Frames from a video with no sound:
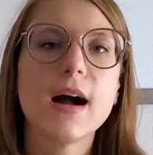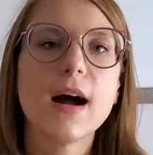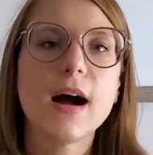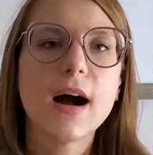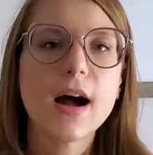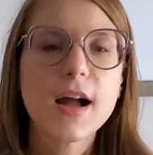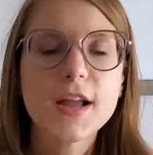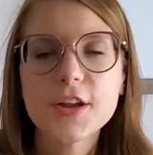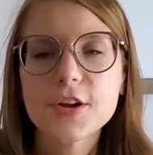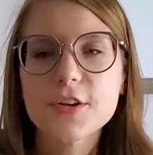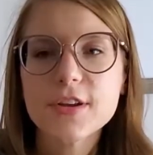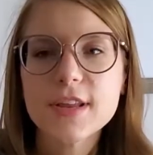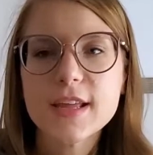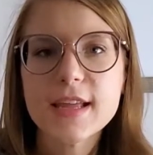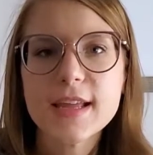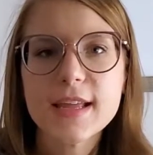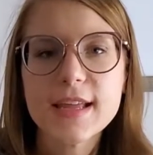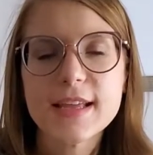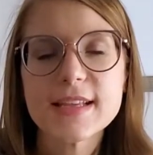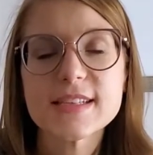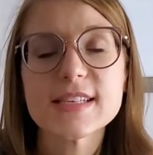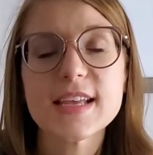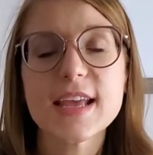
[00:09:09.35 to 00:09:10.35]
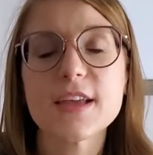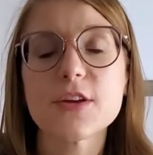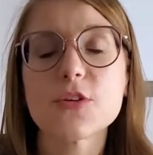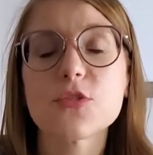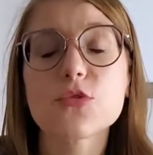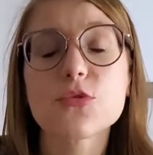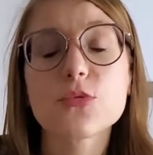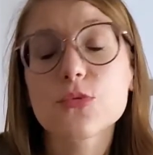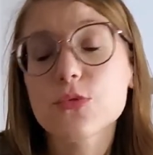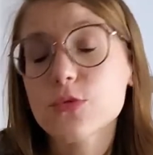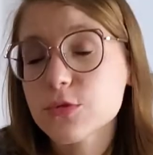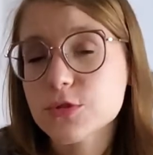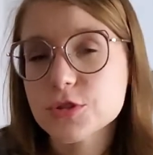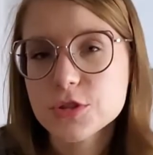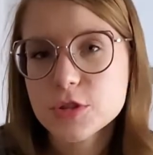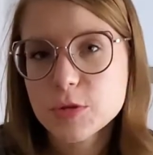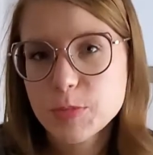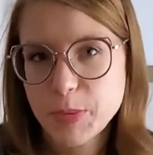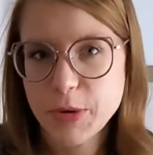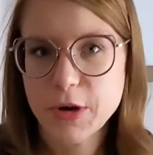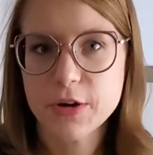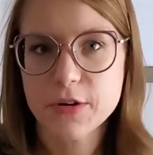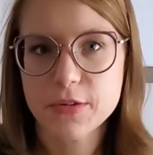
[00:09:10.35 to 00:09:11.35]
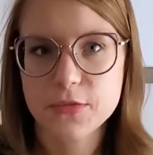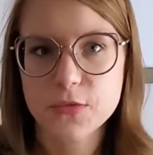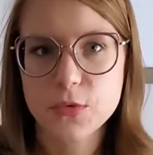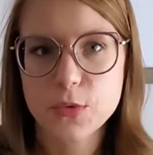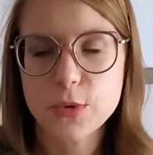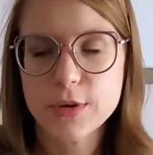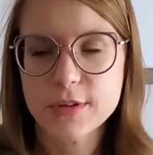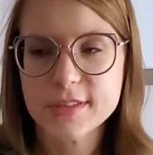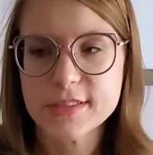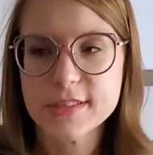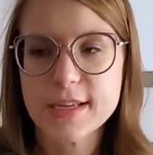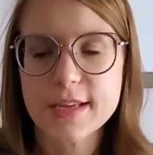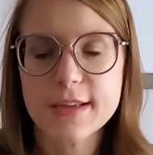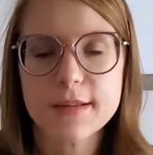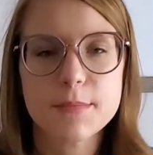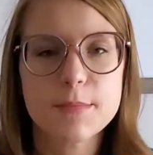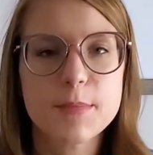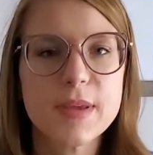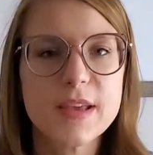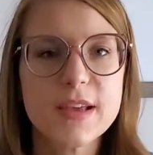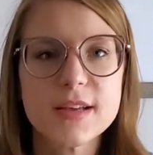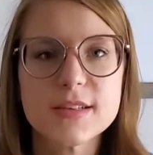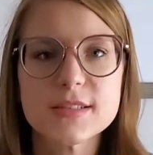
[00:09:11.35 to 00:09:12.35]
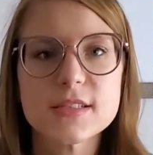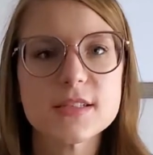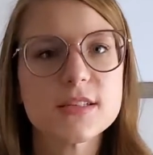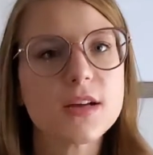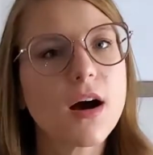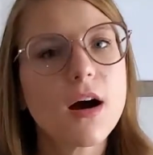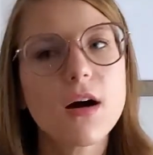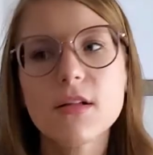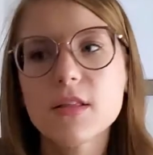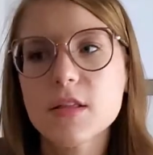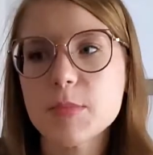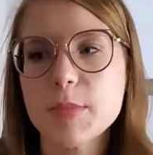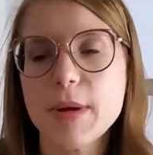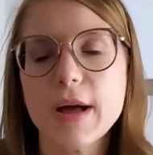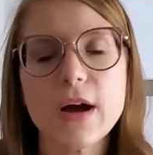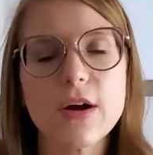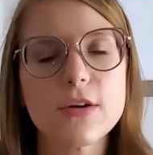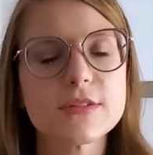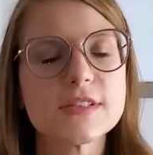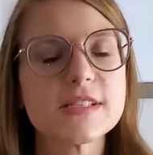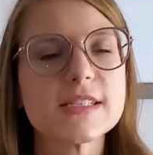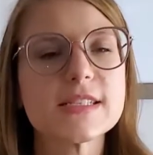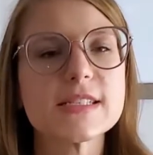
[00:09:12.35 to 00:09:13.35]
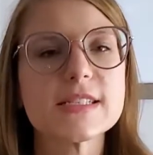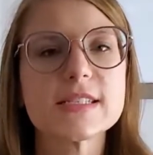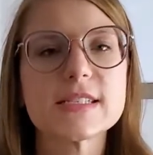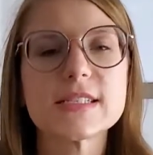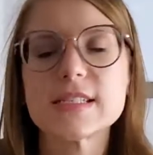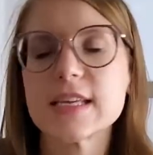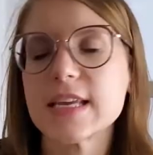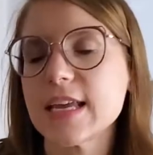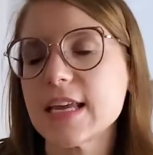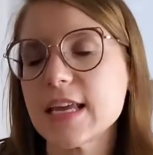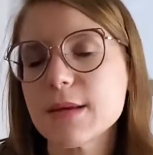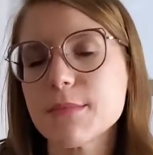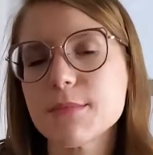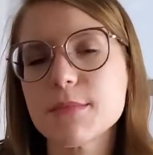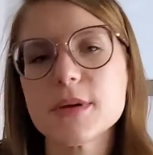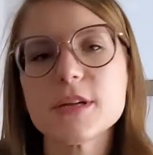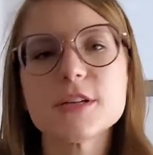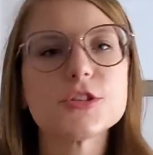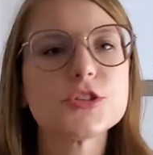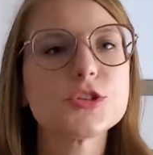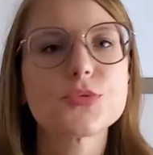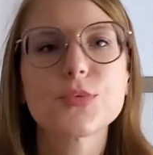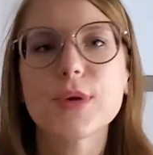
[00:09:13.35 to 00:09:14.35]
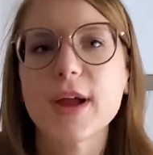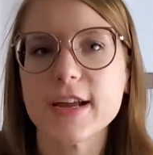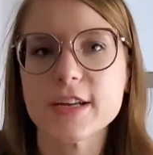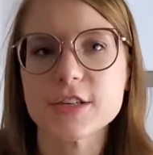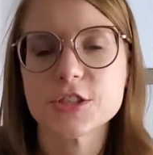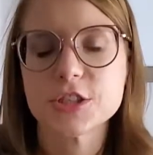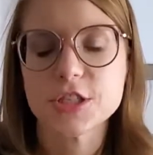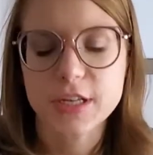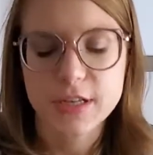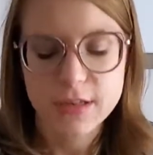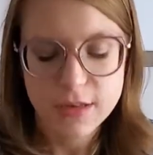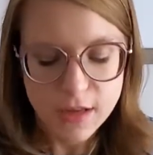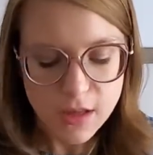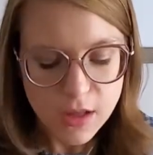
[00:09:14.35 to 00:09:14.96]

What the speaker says: Ironing is a crucial part of quilting because it's all about seam direction.